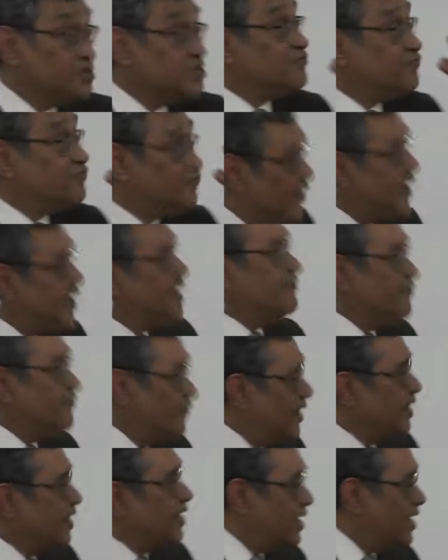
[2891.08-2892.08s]
it's very,
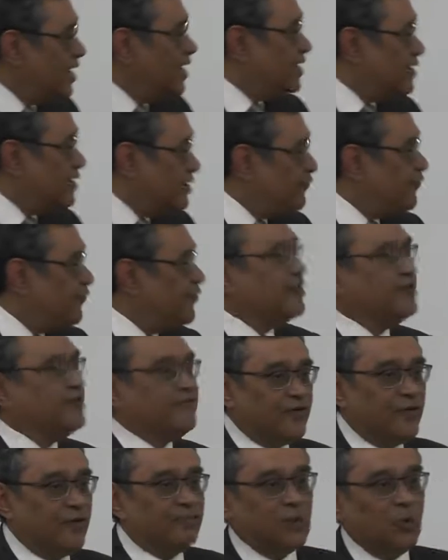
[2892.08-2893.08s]
very different
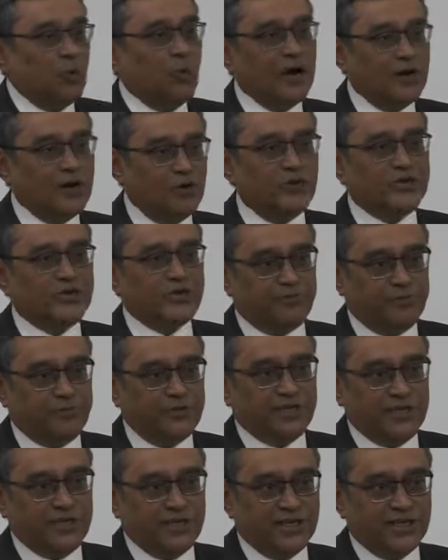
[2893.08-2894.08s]
from the one which had
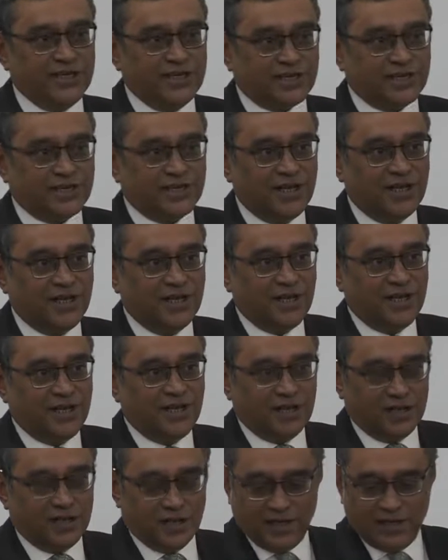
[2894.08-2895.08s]
preceded it
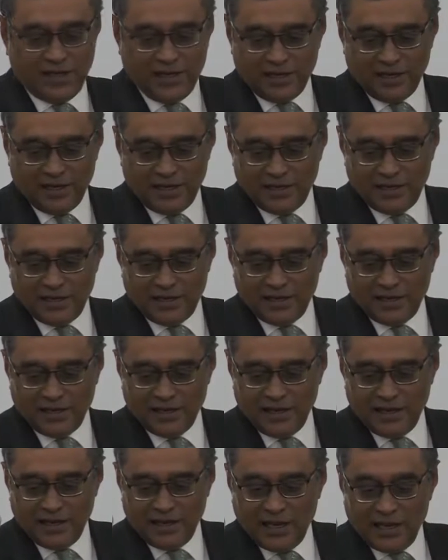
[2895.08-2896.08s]
earlier.
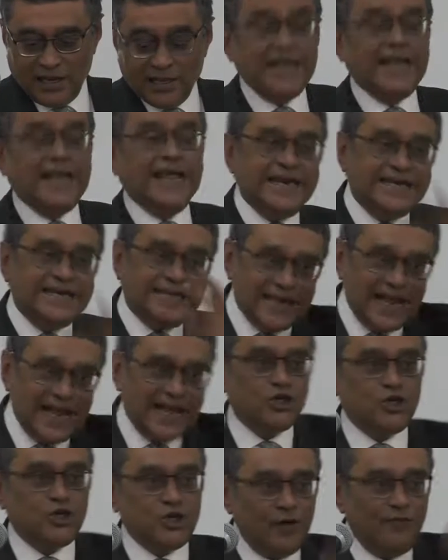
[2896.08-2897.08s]
The
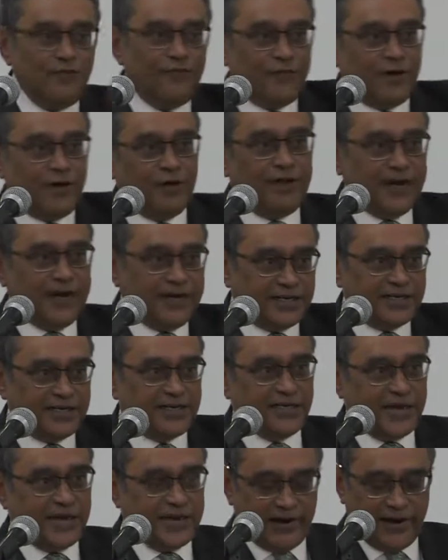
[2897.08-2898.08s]
intellectual ferment
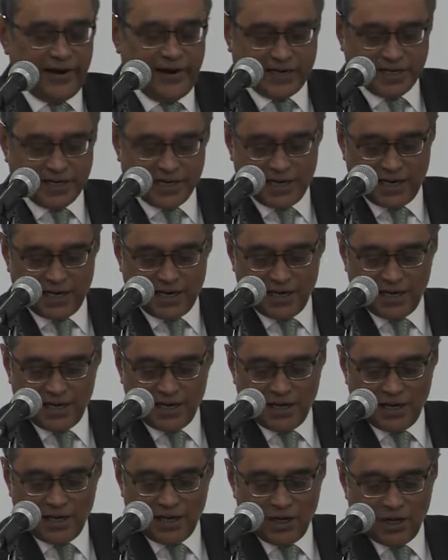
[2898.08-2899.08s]
generated
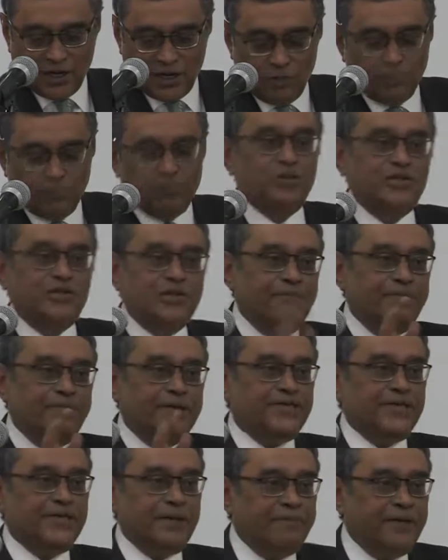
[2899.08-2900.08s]
put the
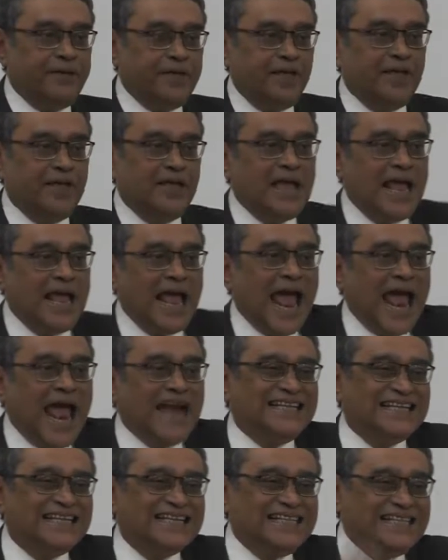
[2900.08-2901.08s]
BJP
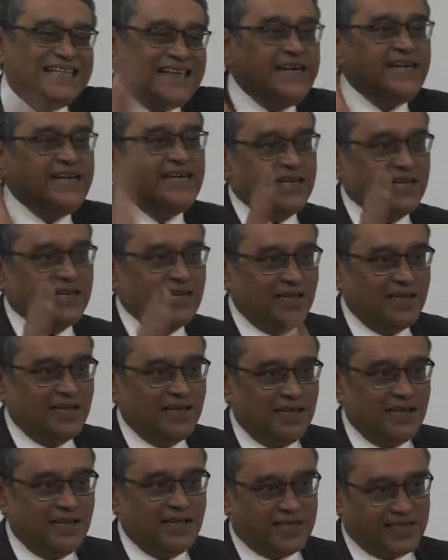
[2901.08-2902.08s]
at the center
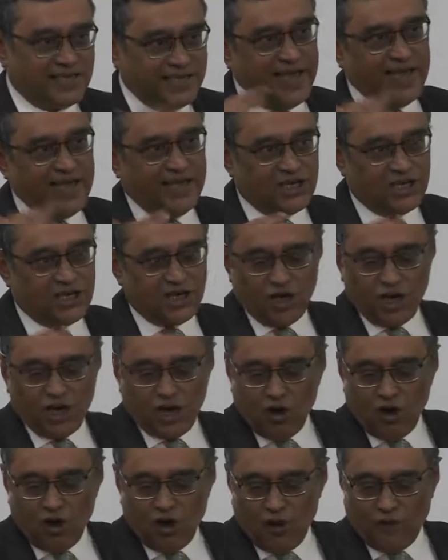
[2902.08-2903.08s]
stage
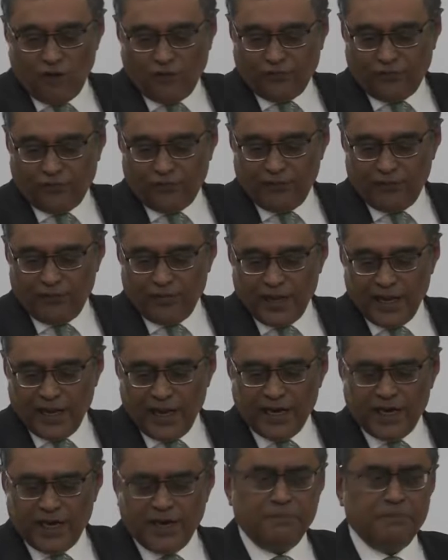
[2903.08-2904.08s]
of
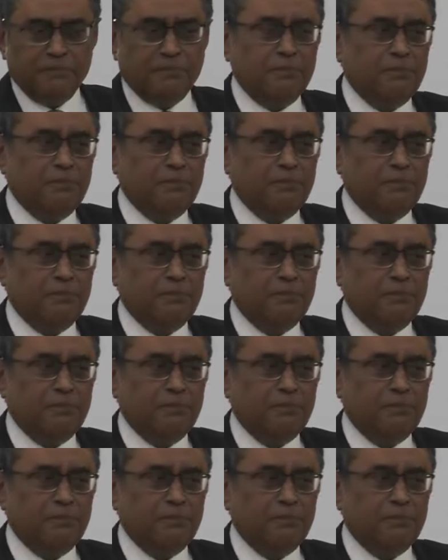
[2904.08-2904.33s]
Indian